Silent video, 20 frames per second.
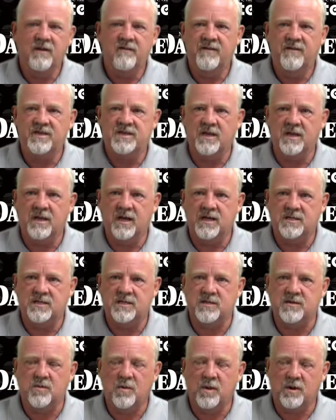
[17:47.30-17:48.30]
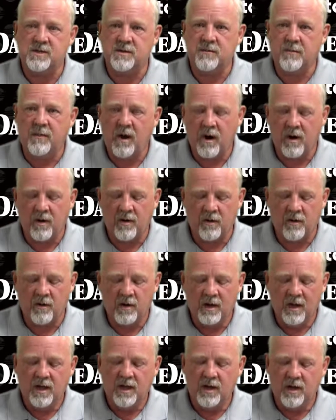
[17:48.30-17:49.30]
fishing license. Well,
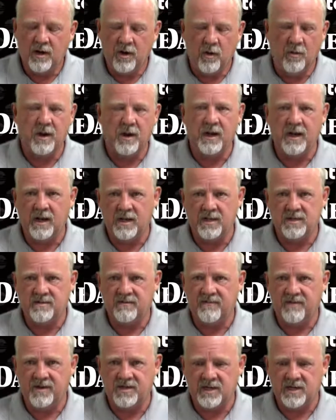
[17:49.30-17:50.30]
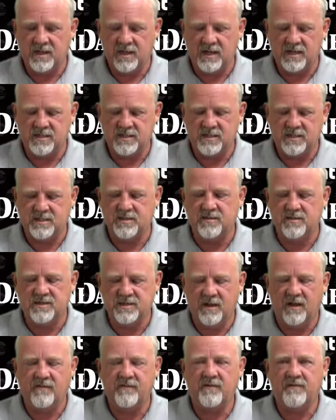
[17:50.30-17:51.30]
tomorrow, nobody needs a fishing license. You
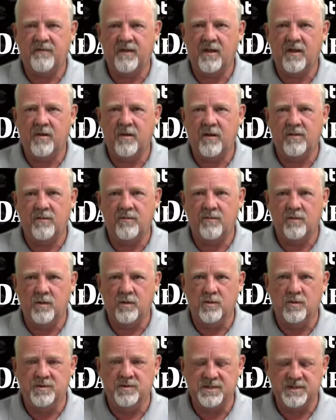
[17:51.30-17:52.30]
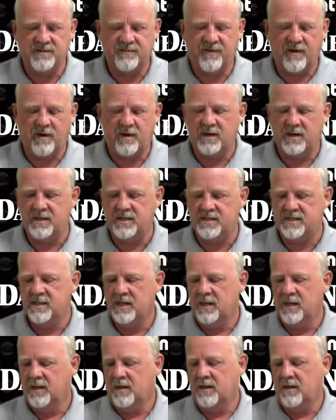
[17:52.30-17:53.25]
still have to follow all the rules as far as